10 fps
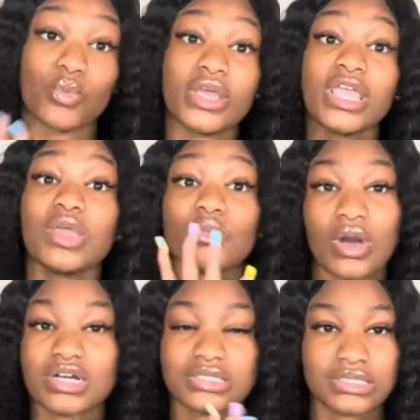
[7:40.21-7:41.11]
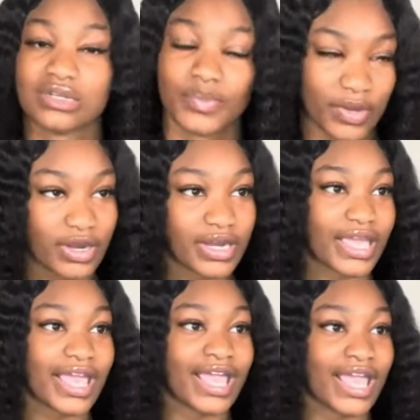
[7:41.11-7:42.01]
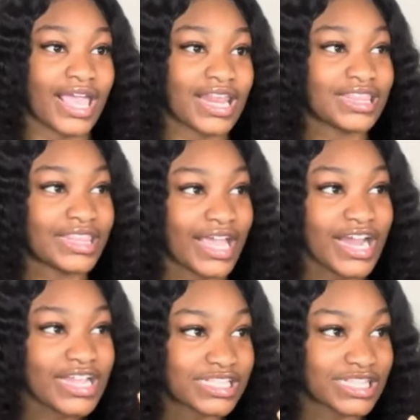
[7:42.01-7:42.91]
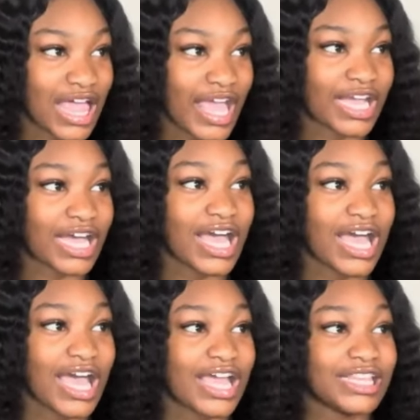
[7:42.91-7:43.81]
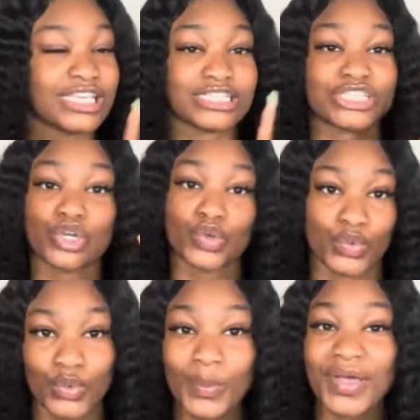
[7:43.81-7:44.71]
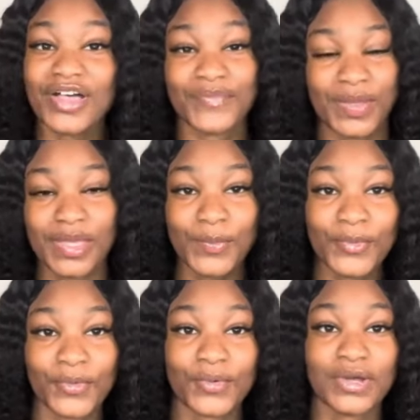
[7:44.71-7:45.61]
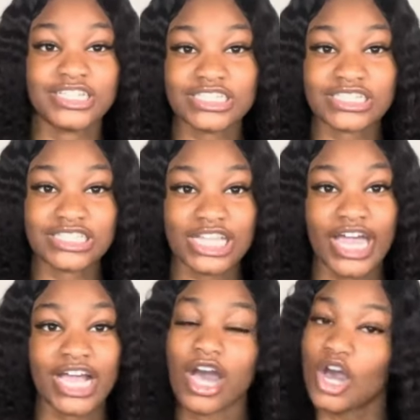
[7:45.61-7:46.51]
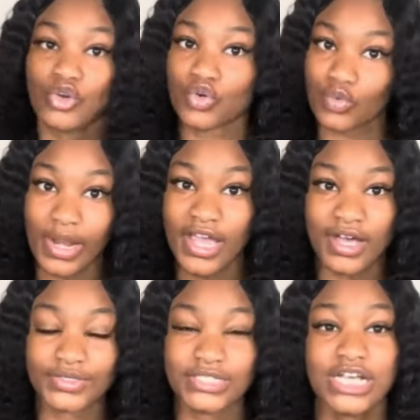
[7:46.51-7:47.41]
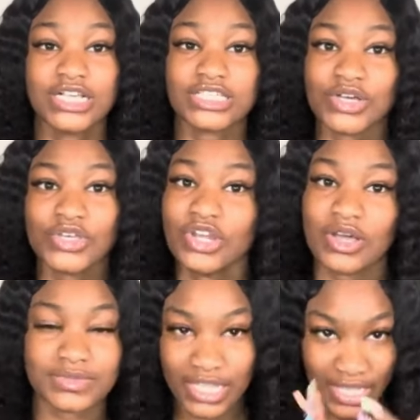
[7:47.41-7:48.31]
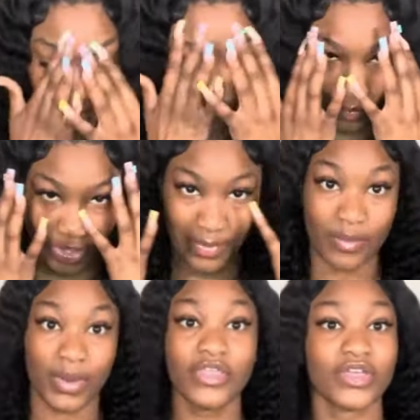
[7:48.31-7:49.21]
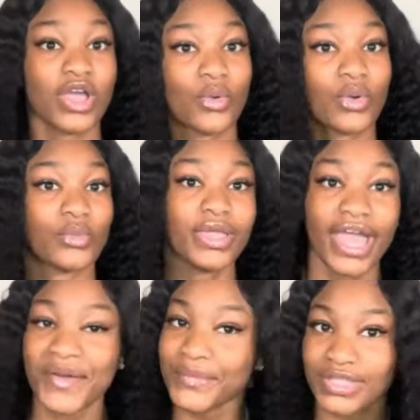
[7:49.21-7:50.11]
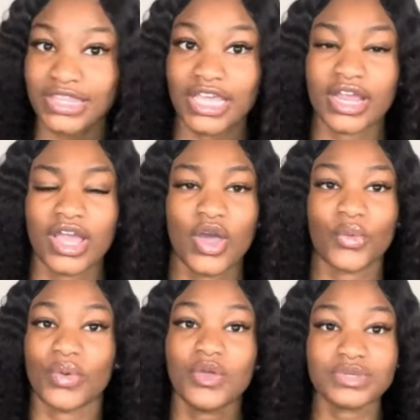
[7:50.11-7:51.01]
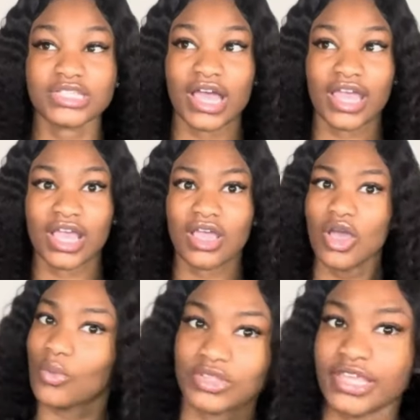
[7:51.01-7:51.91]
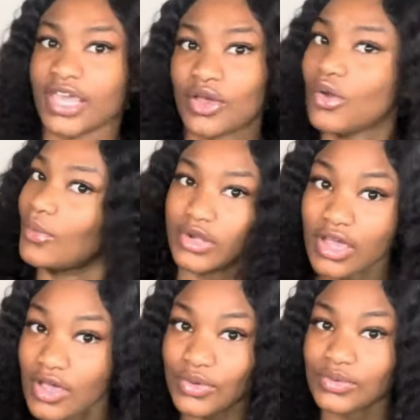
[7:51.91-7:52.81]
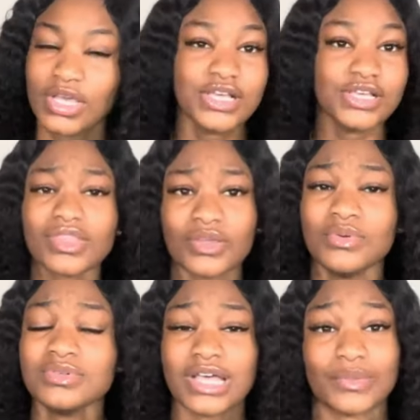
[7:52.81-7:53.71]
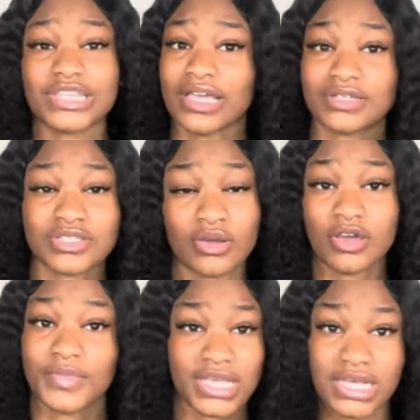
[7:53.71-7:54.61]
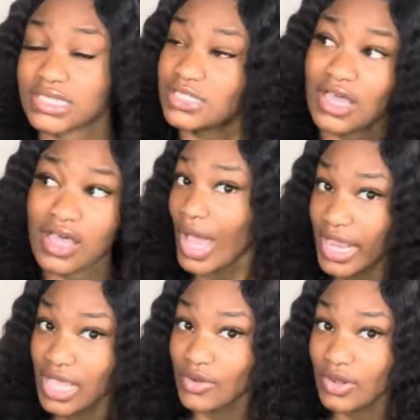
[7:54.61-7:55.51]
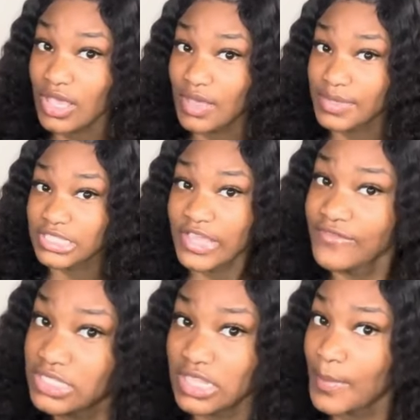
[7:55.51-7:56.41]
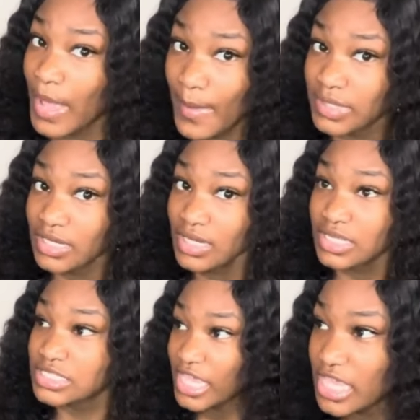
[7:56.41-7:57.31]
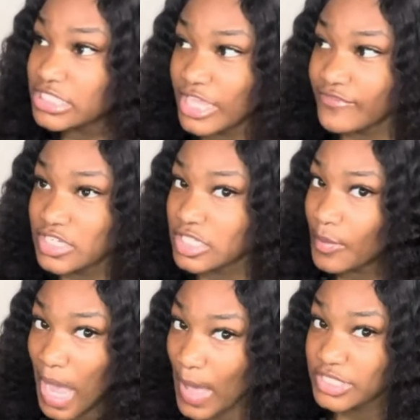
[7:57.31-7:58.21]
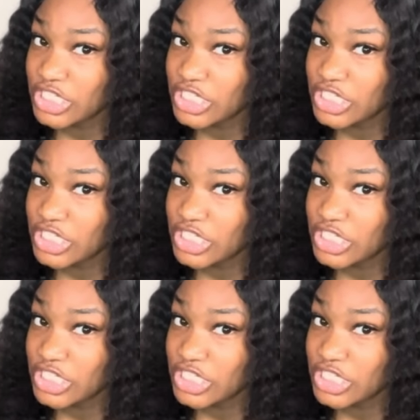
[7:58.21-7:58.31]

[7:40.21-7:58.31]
We walked to the park, and there is like this group of people just like huddled around. So you know what I'm saying, with me and my brother, when we had went there, we was like, what the hell going on? We was like, what the hell is going on? Because why they huddled up? Is they finna start popping